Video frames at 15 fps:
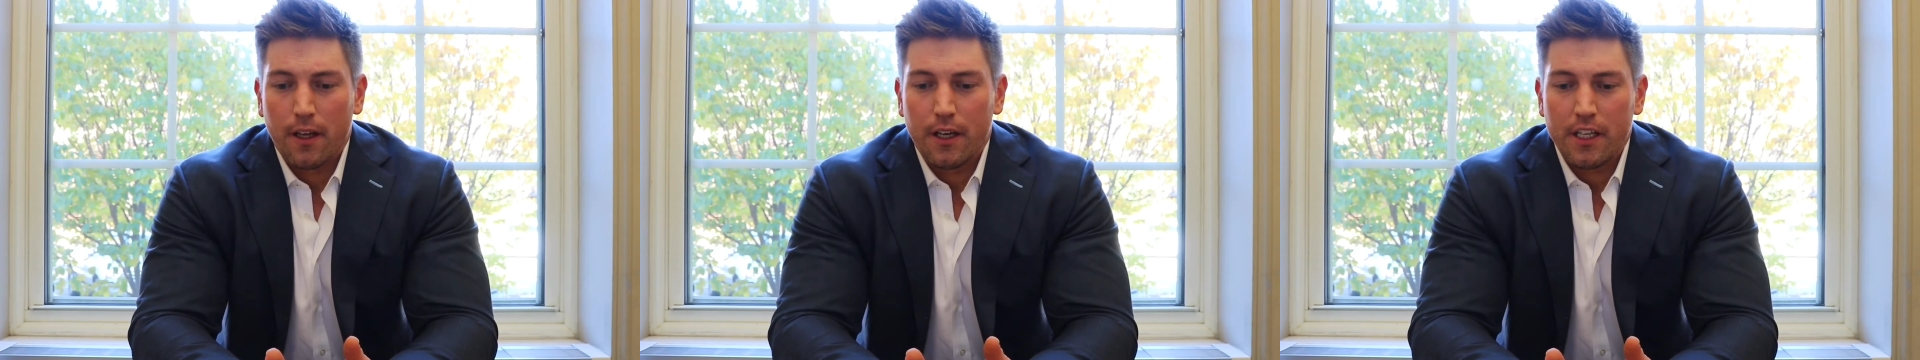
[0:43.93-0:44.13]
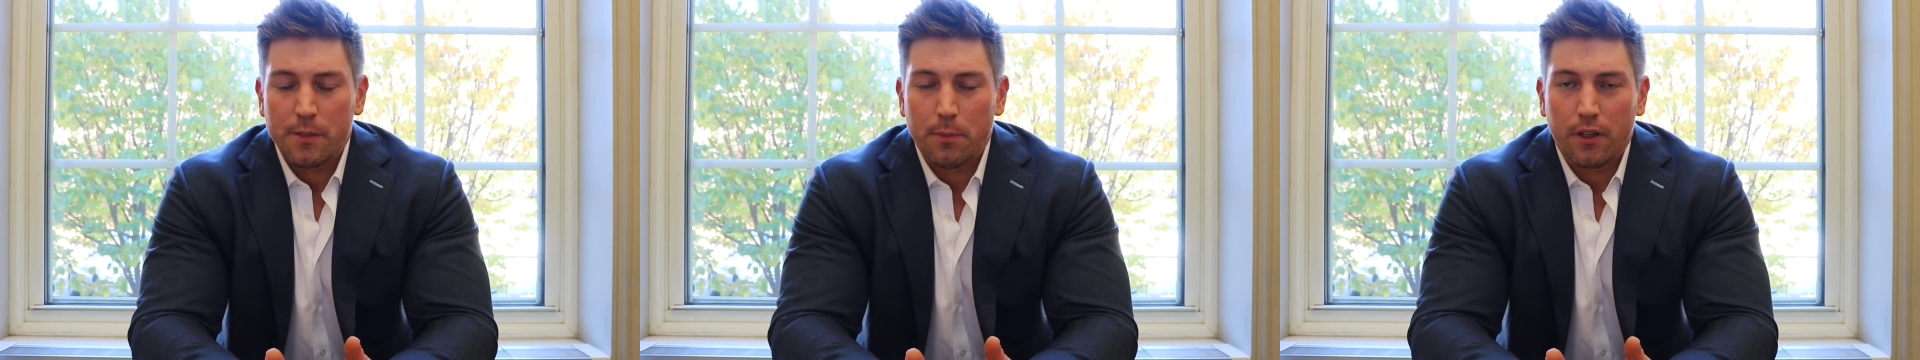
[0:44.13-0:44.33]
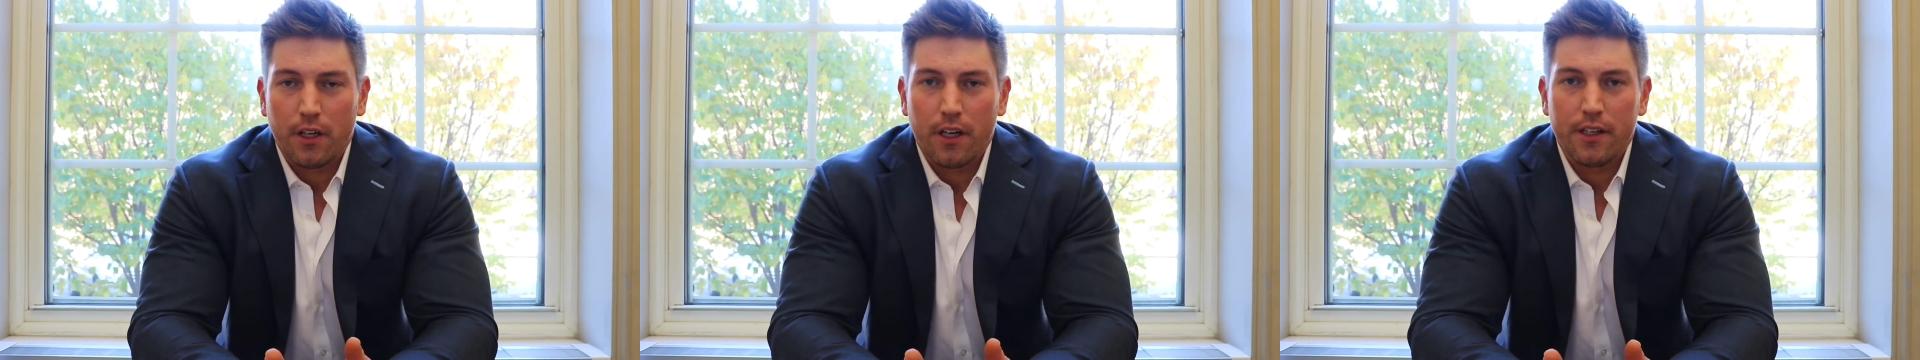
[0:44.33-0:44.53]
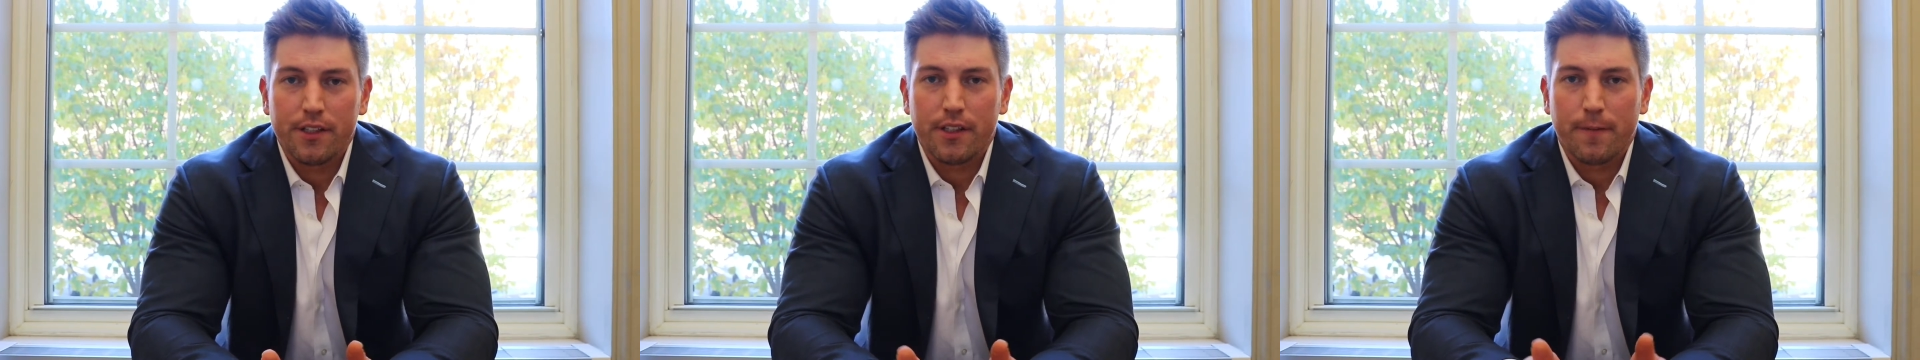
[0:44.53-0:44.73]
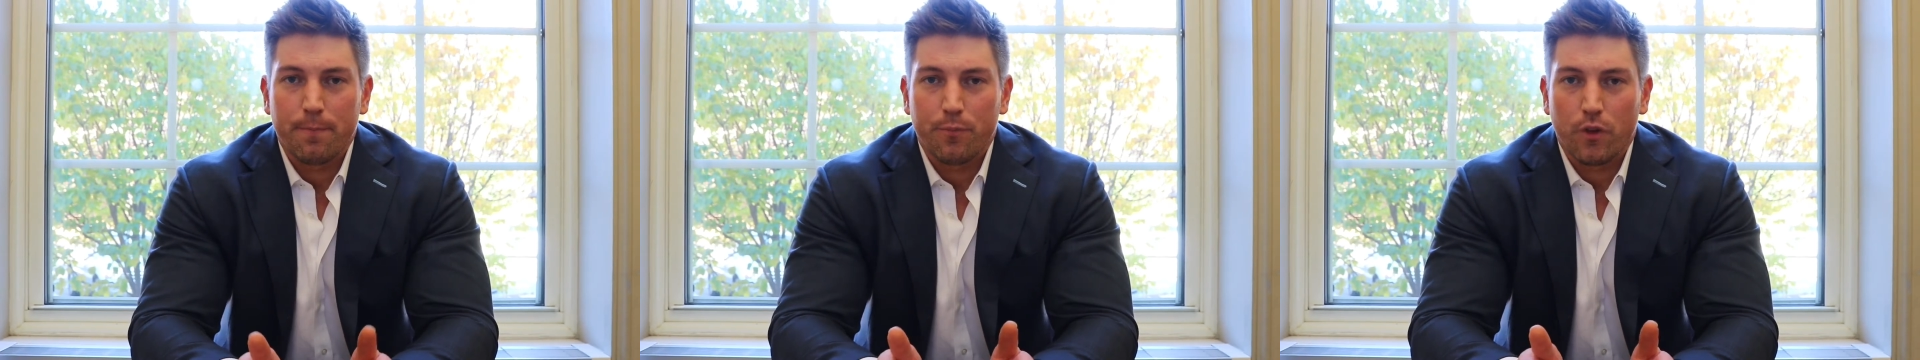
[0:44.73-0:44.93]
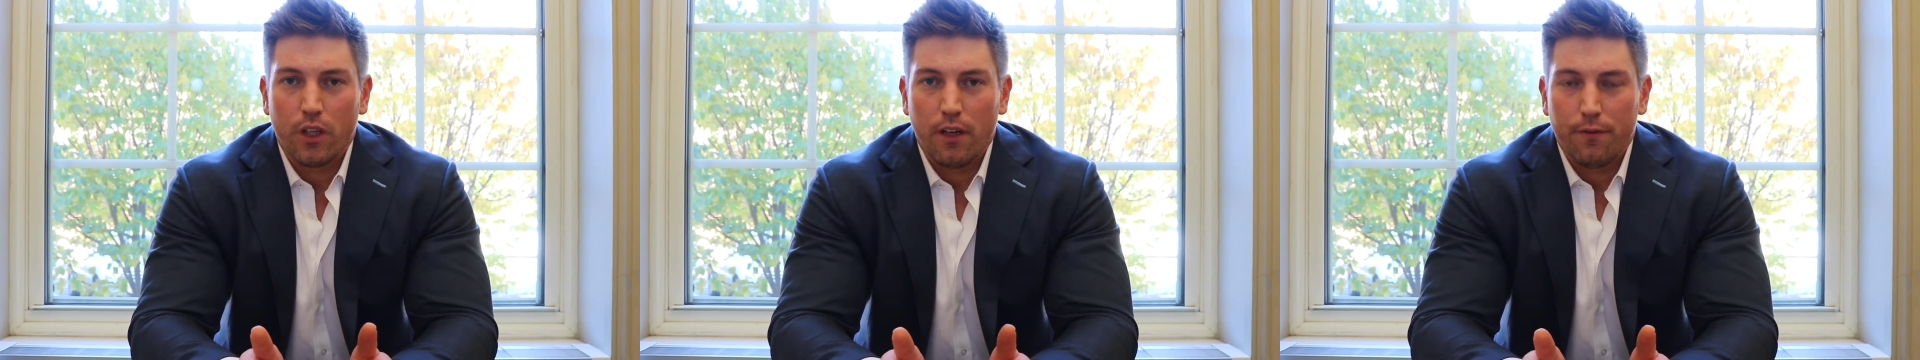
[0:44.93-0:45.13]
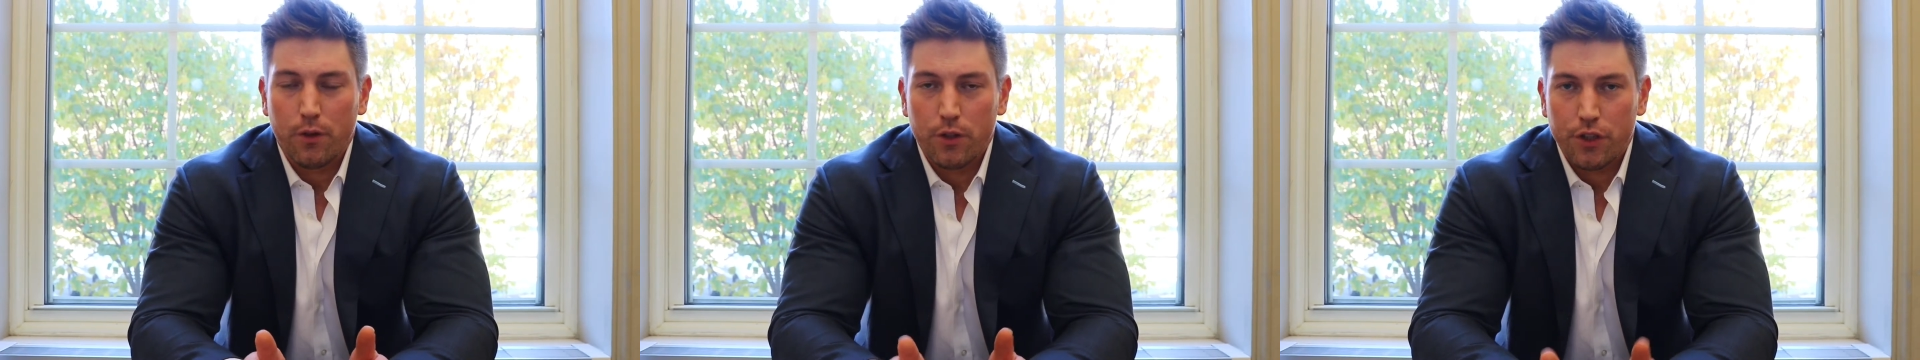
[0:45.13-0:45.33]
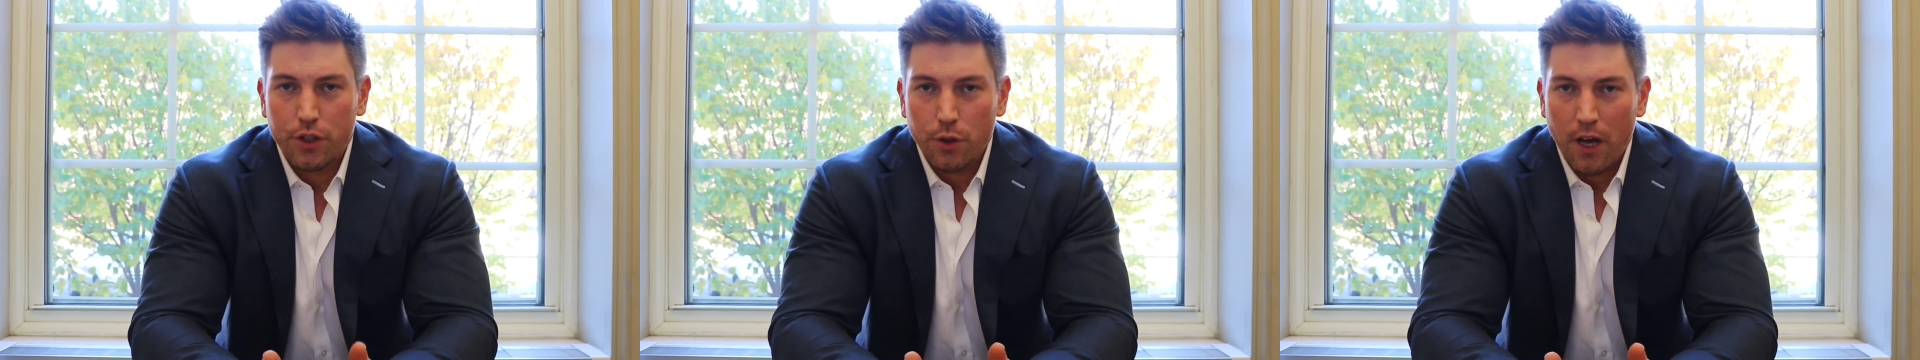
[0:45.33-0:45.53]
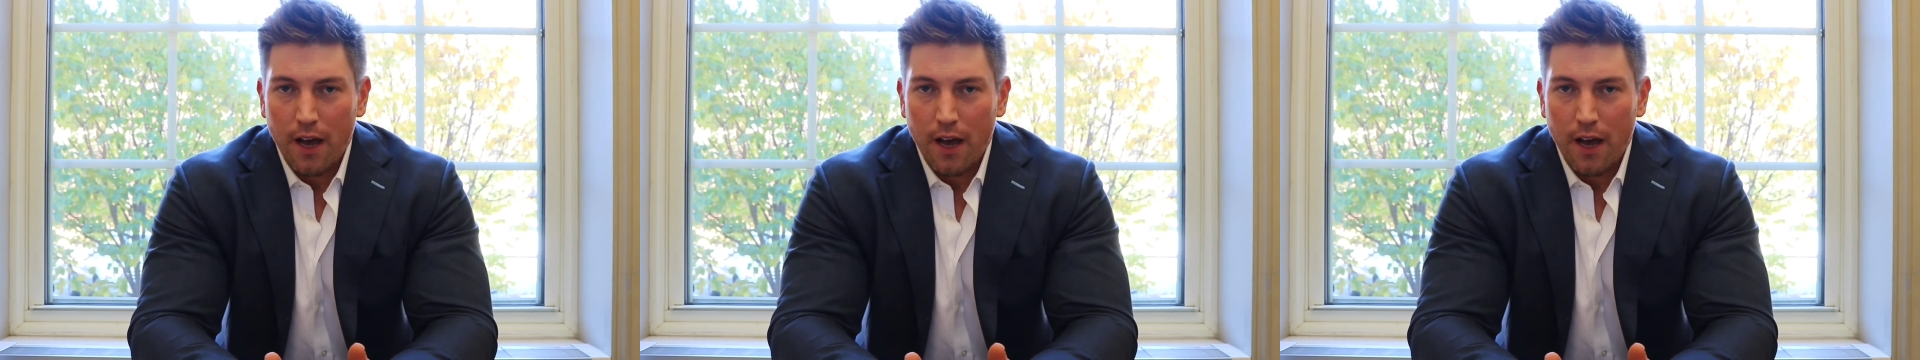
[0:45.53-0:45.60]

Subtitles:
is because if you do